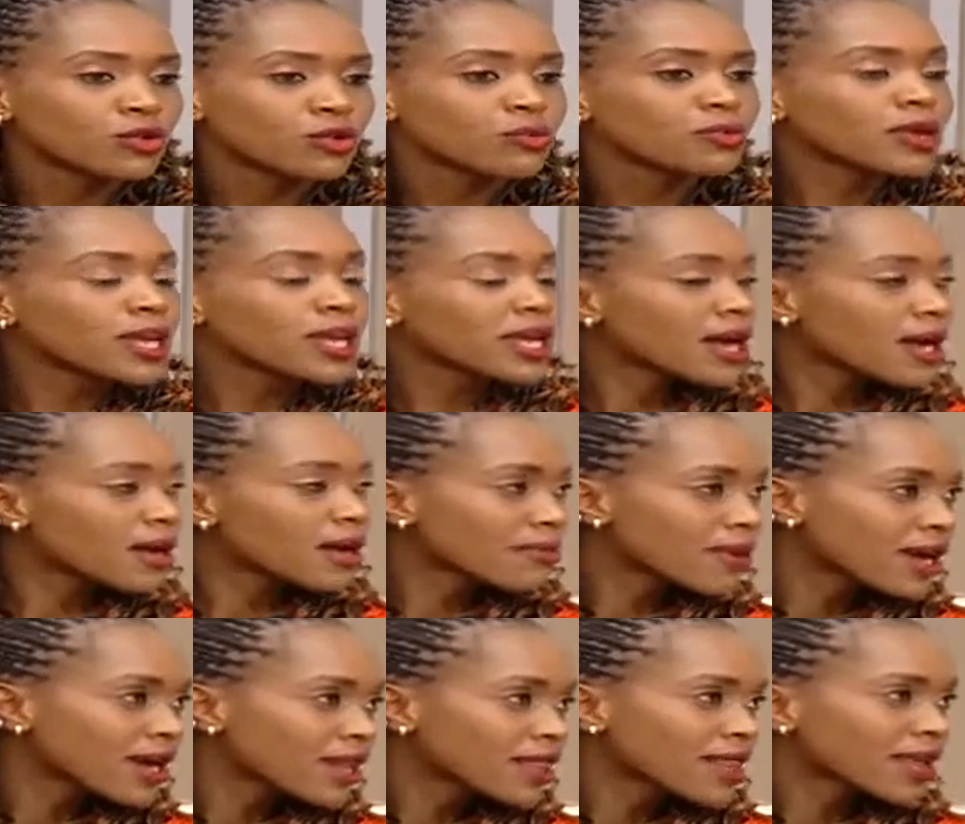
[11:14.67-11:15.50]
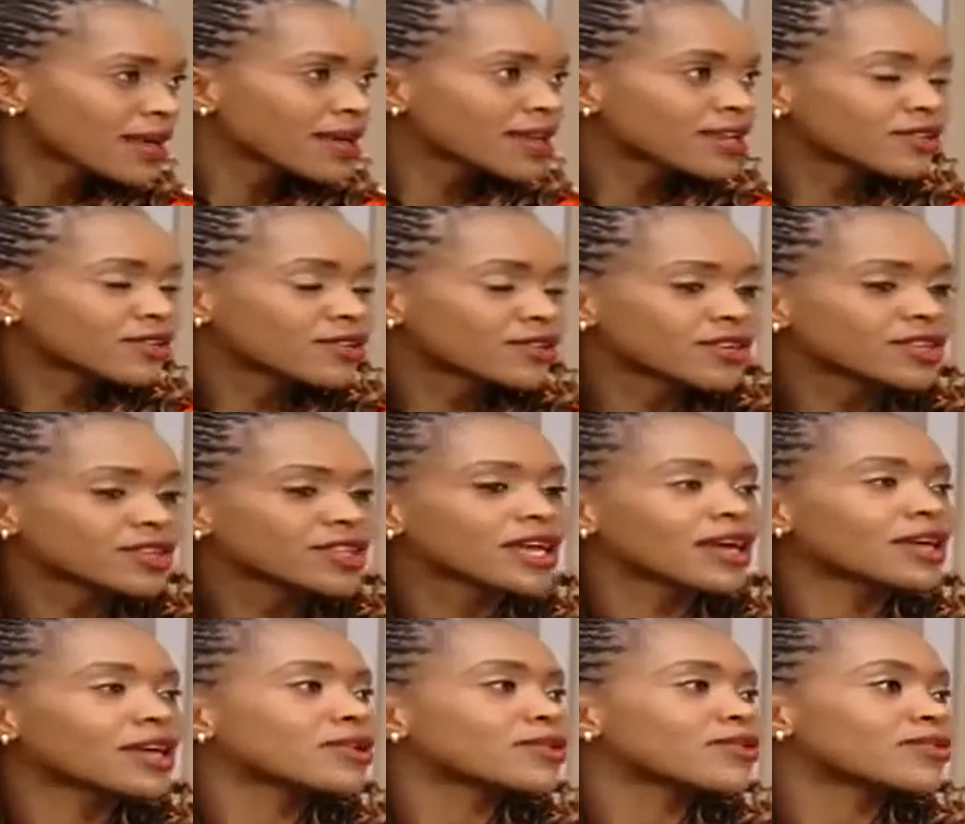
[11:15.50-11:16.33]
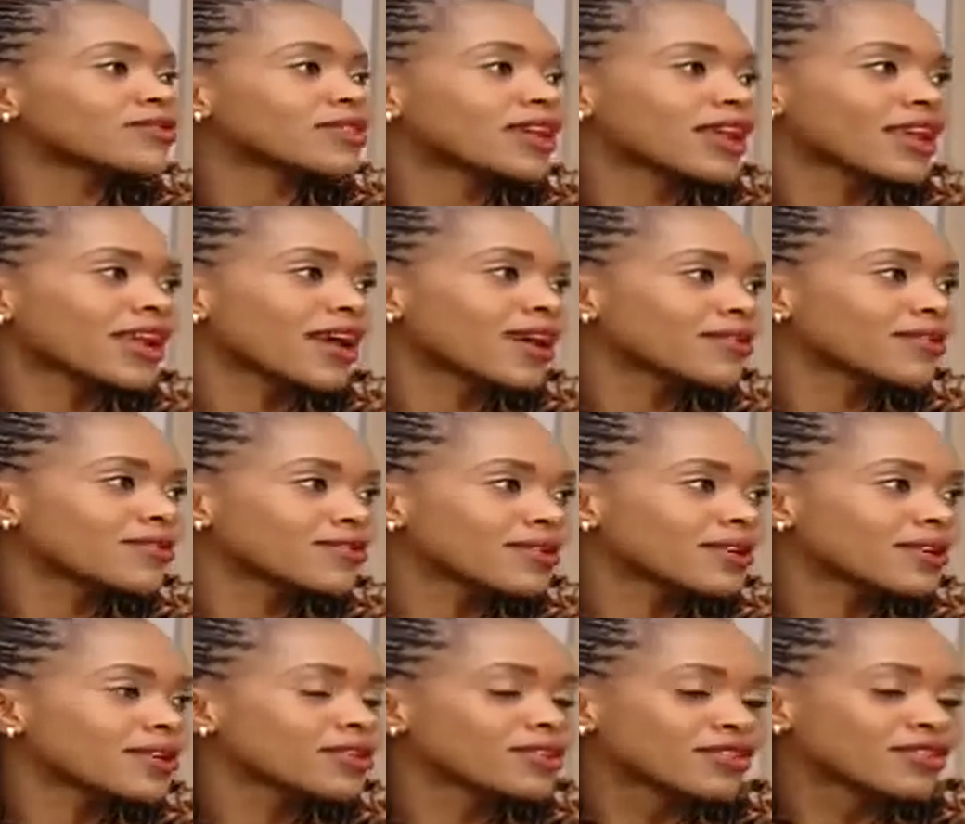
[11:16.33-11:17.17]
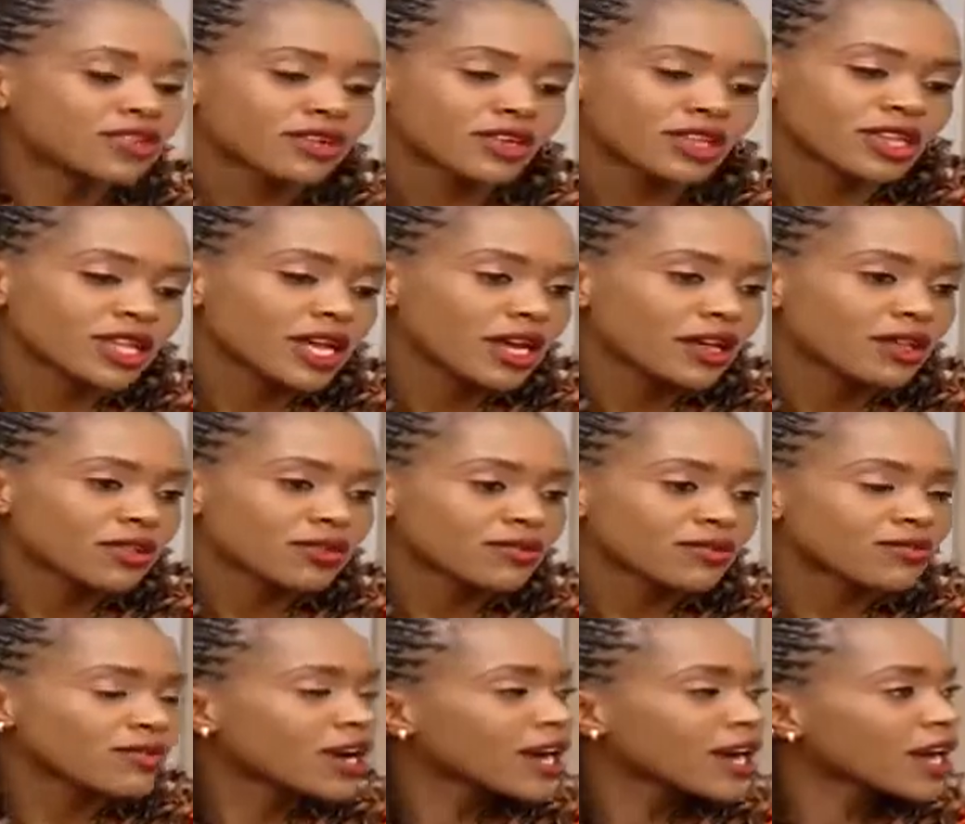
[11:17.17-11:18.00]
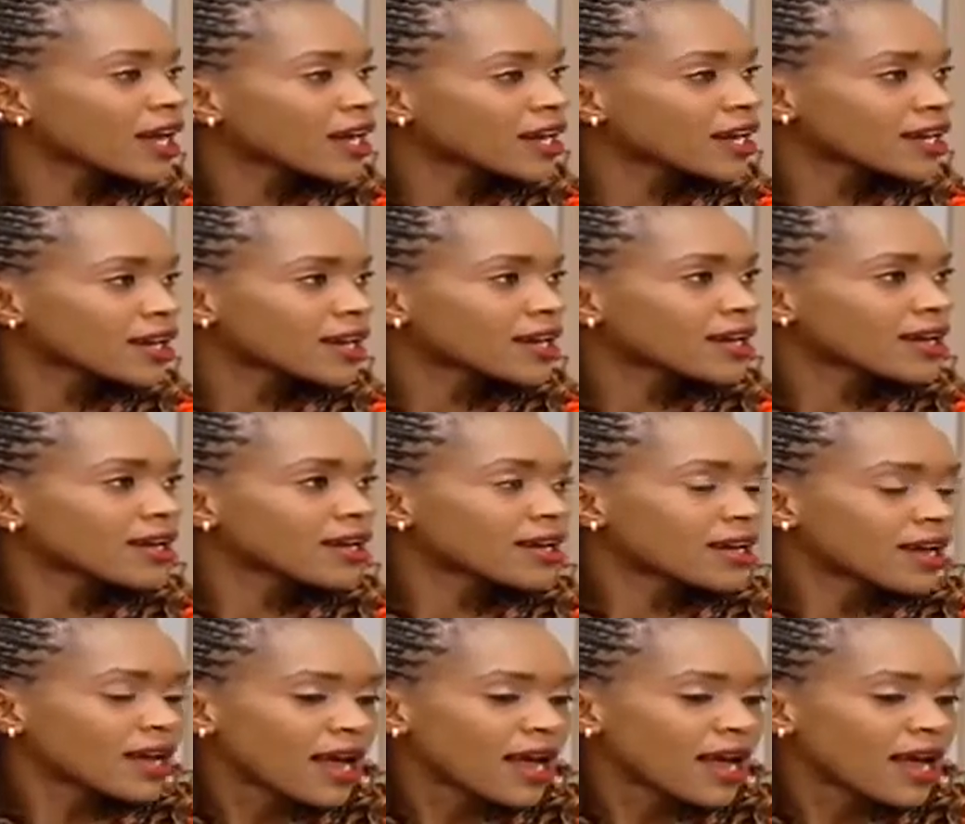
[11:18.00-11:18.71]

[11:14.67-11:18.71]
To be a mother is not the end of the life. It's not the end of your career.